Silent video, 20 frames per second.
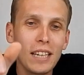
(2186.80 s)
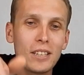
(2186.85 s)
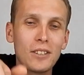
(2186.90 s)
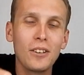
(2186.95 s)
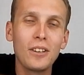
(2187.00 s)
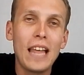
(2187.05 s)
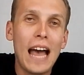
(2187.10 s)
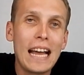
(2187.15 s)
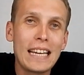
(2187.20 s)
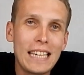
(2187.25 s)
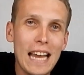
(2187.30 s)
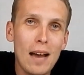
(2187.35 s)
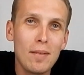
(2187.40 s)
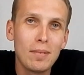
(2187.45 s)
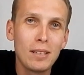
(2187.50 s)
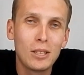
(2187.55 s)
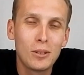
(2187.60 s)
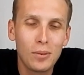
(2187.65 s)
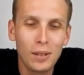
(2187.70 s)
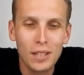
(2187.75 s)
we can definitely
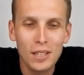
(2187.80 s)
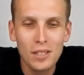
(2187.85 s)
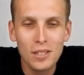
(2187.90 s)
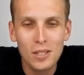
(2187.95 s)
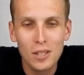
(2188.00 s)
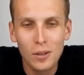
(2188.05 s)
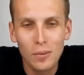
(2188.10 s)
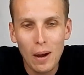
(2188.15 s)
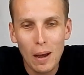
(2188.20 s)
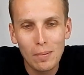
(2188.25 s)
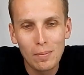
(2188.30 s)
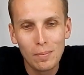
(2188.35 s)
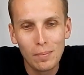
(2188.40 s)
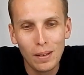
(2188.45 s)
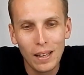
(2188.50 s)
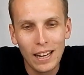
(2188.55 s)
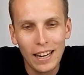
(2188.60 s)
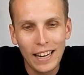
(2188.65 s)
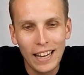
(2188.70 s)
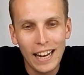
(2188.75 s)
do that damage with this
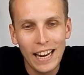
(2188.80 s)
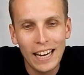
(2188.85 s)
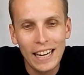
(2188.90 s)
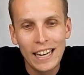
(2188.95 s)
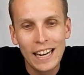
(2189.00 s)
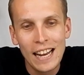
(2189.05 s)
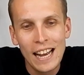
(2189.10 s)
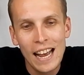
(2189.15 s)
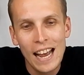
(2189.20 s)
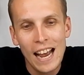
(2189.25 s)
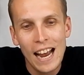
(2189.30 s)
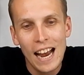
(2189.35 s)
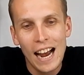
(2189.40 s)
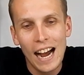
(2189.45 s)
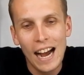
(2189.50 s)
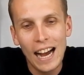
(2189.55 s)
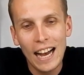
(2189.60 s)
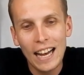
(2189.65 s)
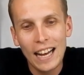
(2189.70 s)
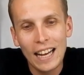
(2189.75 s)
new weapon blade, hey.